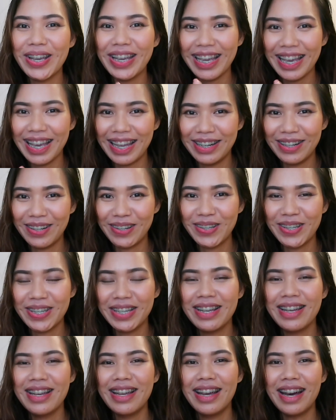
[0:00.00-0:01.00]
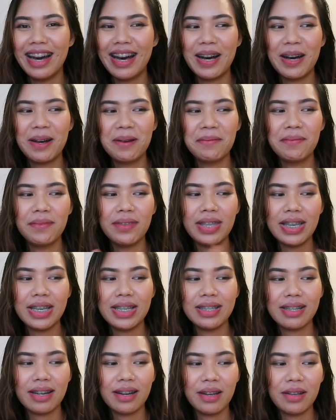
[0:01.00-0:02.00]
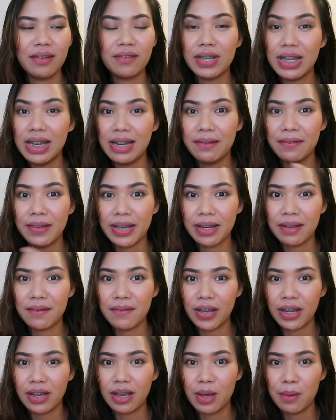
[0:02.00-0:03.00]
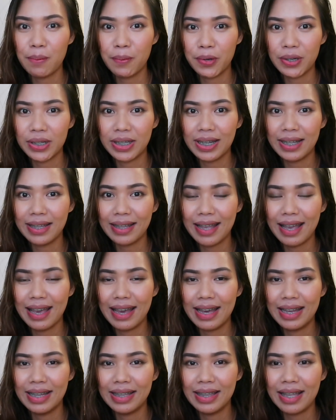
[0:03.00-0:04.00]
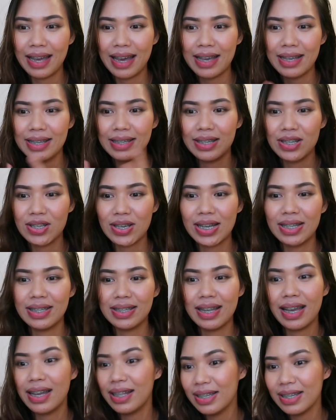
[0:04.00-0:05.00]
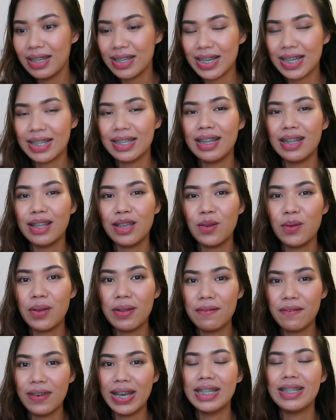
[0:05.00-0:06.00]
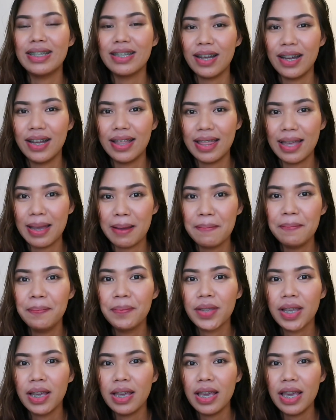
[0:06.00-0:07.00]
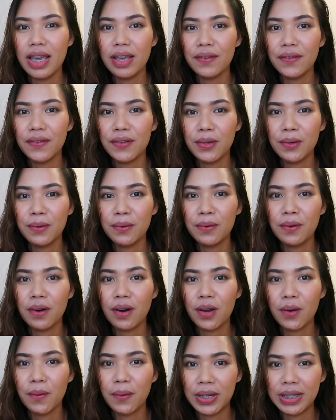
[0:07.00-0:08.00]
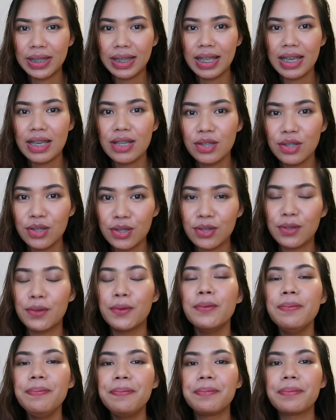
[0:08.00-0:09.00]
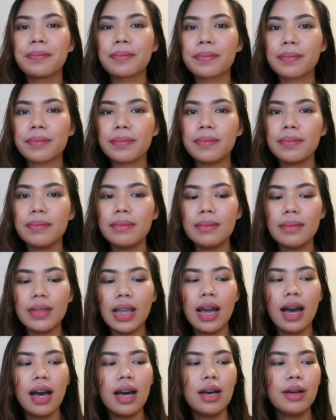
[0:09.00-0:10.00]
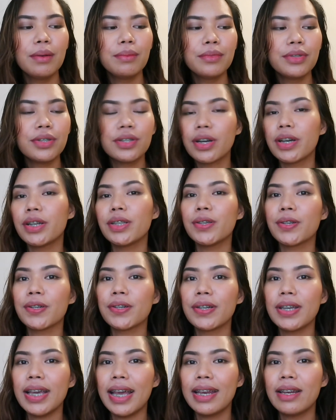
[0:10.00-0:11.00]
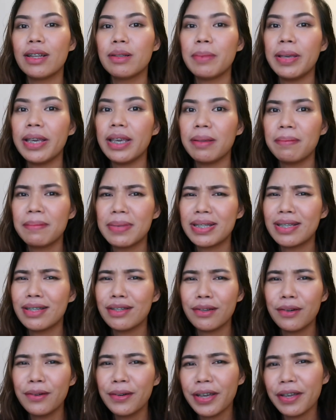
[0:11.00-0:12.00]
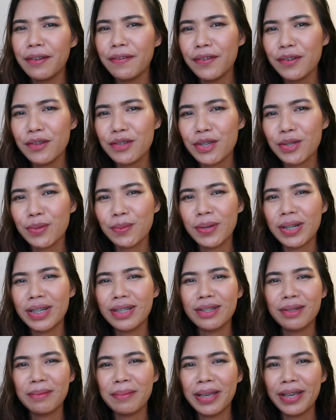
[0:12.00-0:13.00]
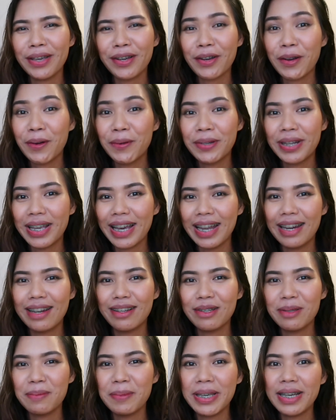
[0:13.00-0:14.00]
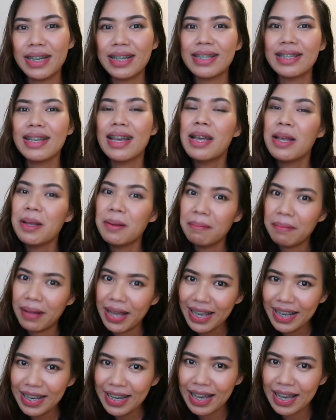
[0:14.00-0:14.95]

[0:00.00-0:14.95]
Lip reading: candles. These are really very important, and I highly suggest that you invest on them if you are wanting to start your candle making business, or if you just wanted to make your own candles, because buying